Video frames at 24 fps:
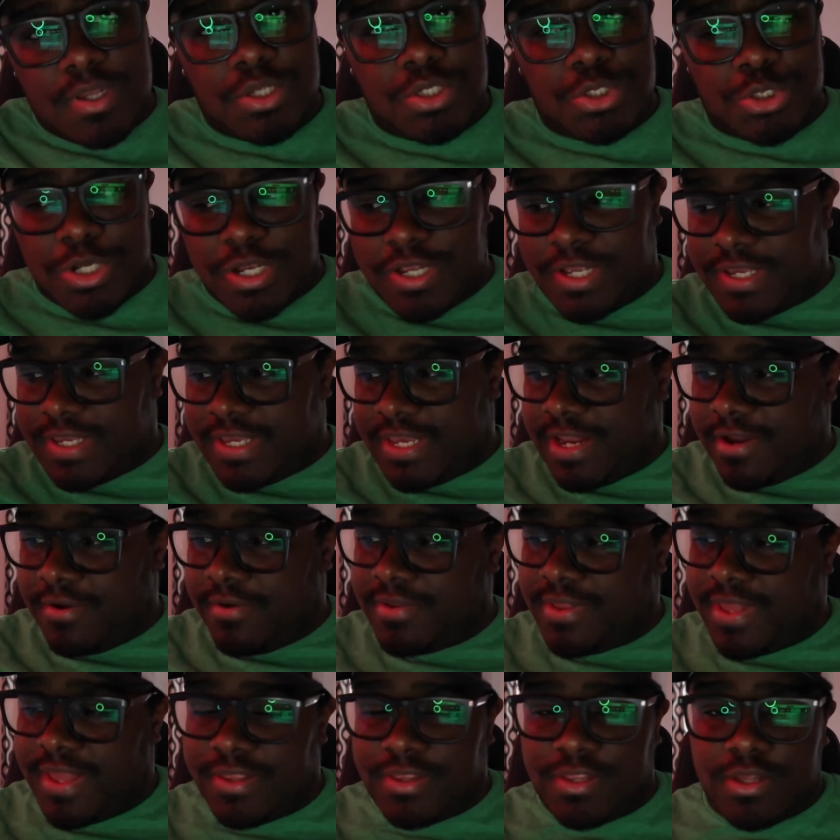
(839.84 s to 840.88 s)
trying to
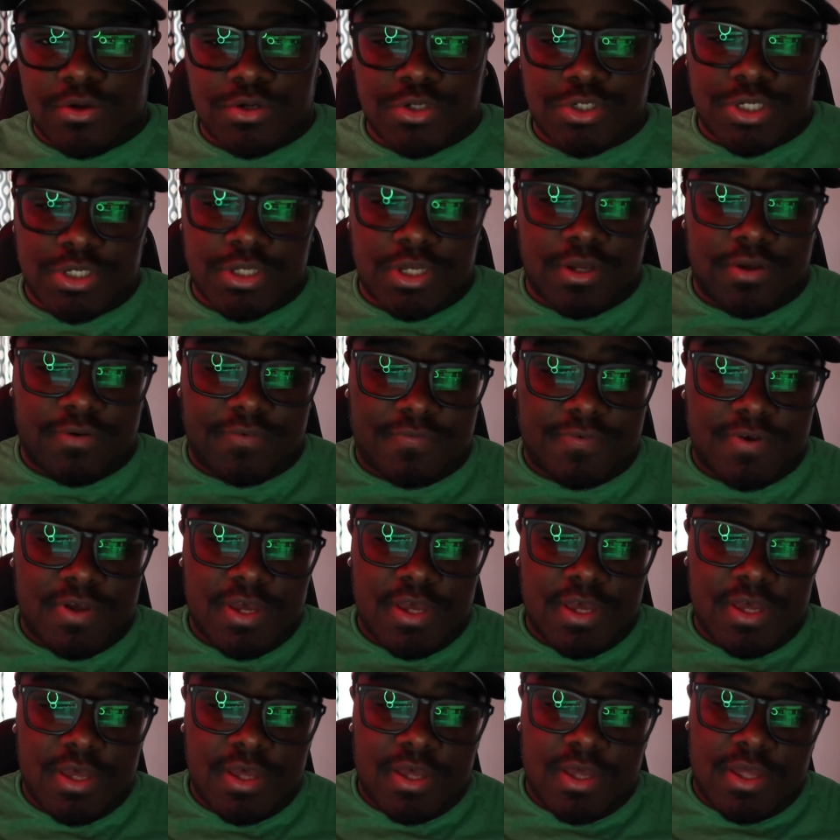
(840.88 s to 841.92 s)
carry that notion of
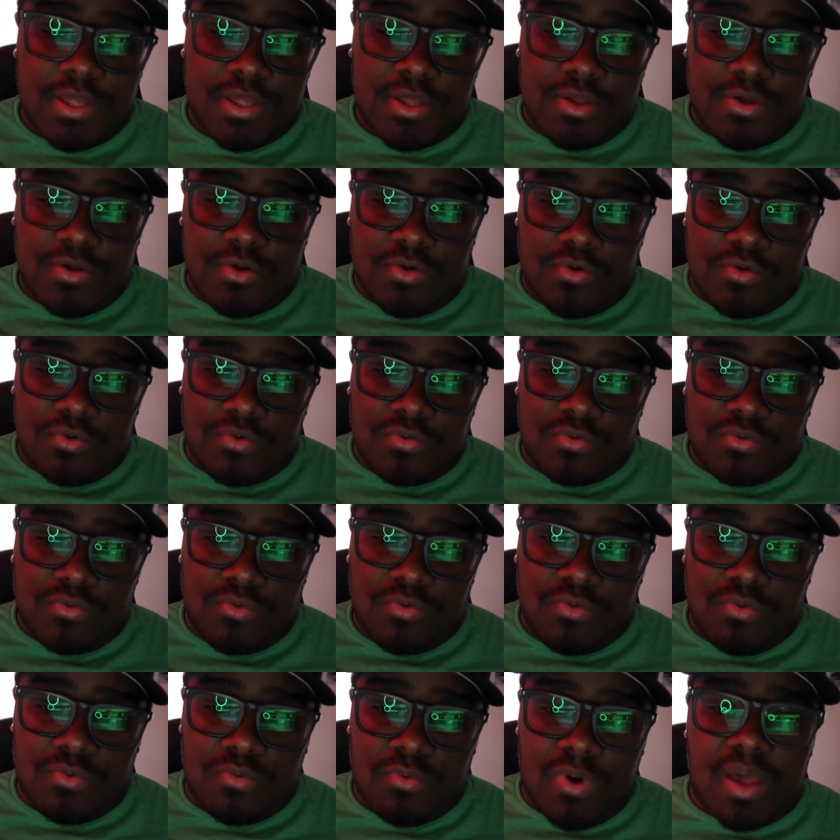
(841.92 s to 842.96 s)

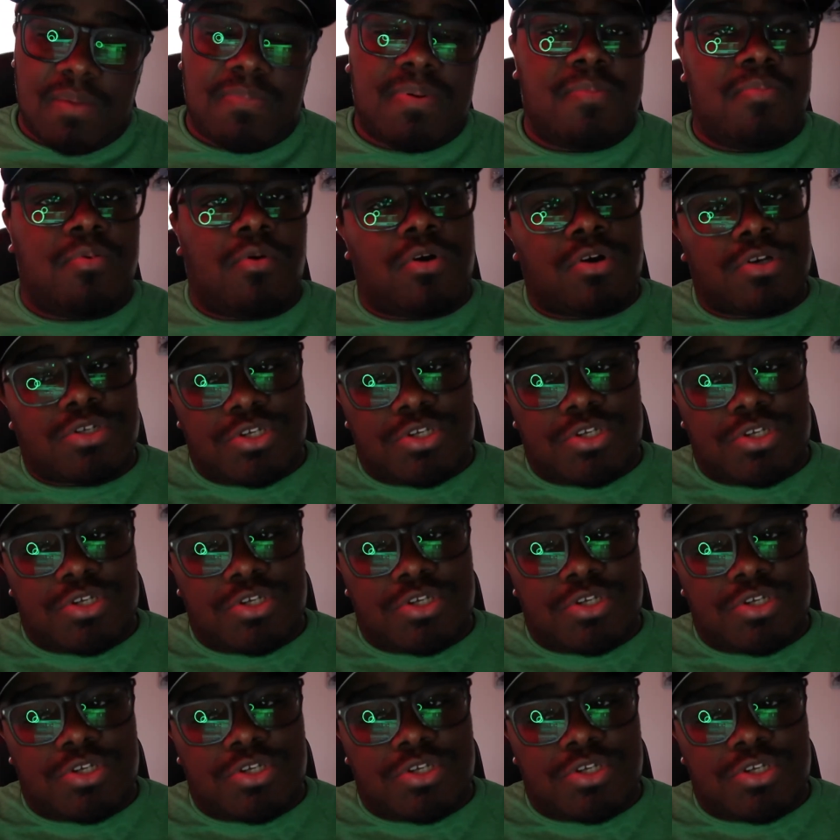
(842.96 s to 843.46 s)
white people are